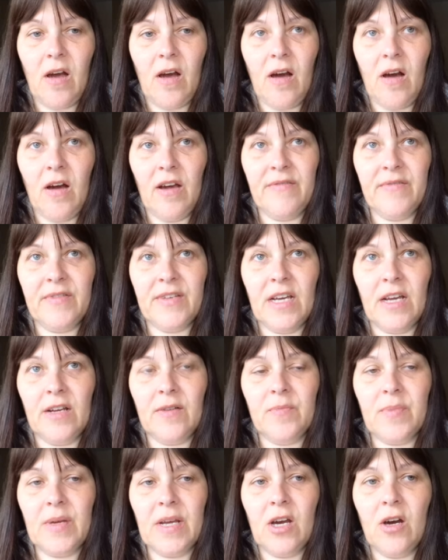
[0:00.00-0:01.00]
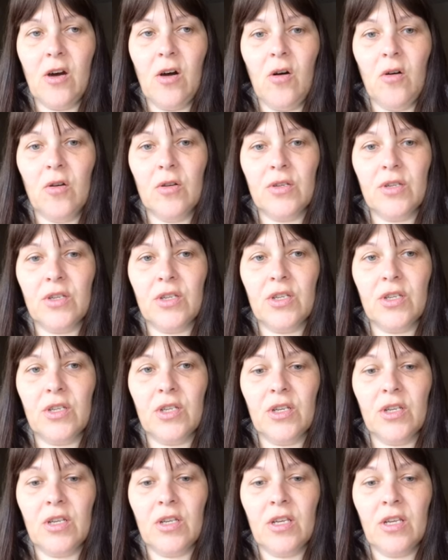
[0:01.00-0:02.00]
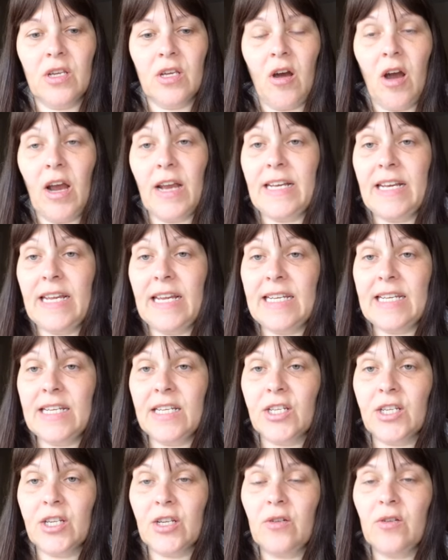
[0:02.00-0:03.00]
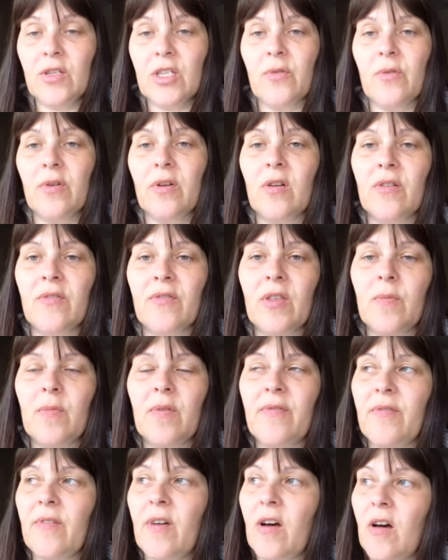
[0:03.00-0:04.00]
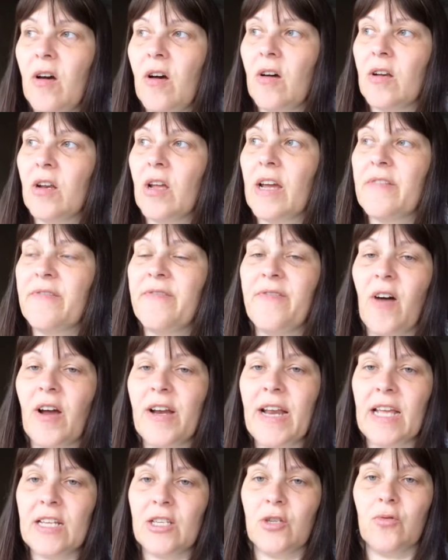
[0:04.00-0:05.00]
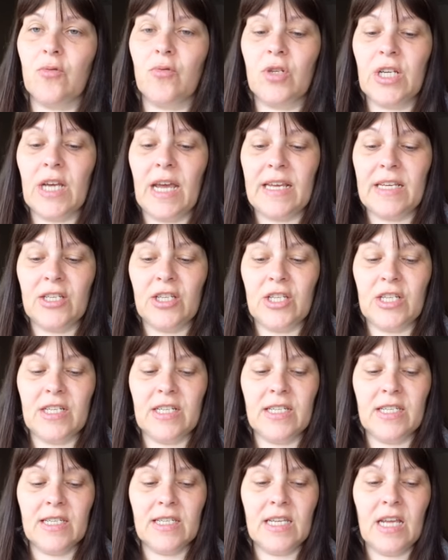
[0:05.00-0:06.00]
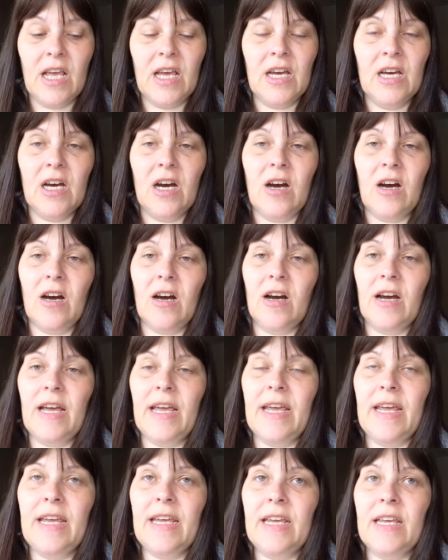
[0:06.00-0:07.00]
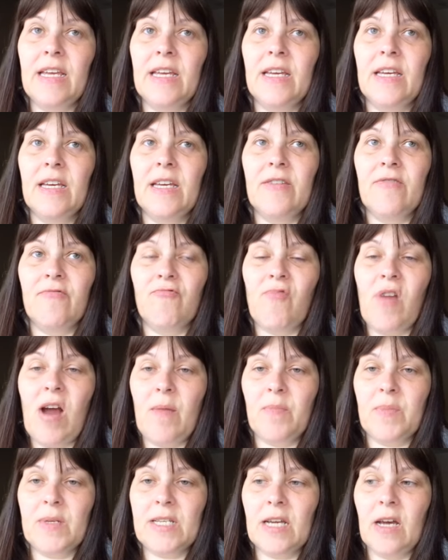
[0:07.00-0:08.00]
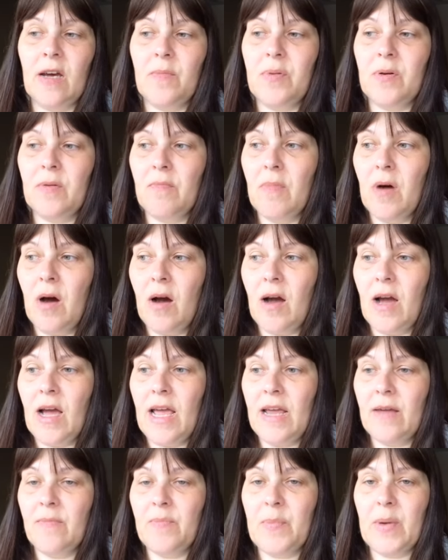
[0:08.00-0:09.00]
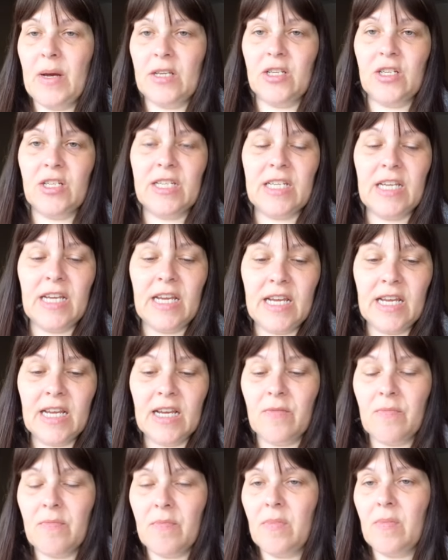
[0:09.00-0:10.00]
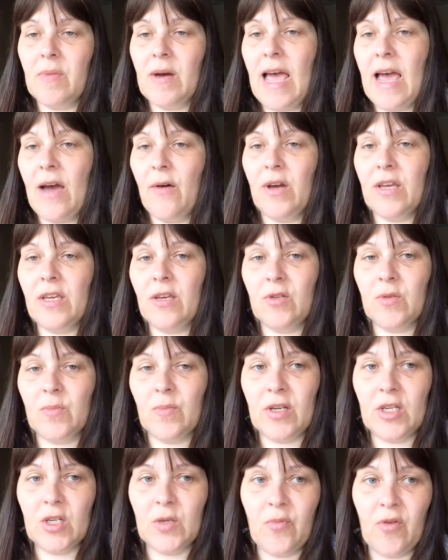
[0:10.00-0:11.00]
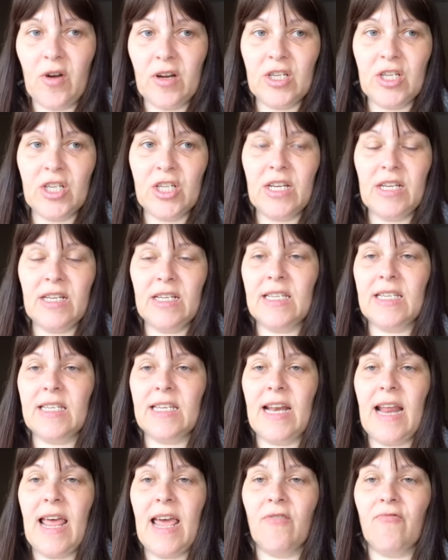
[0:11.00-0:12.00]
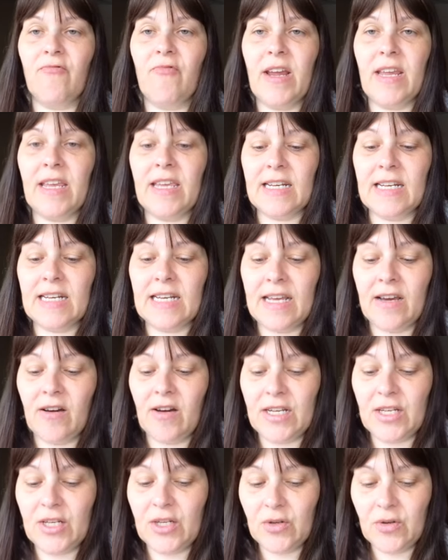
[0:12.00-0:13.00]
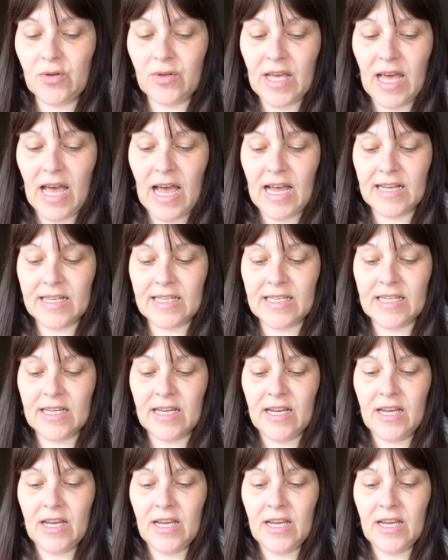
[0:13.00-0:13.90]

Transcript: I've done because I needed to. So a lot of them are like financial changes. I ramped up my budgeting and how I use my spreadsheets and how regularly I do that.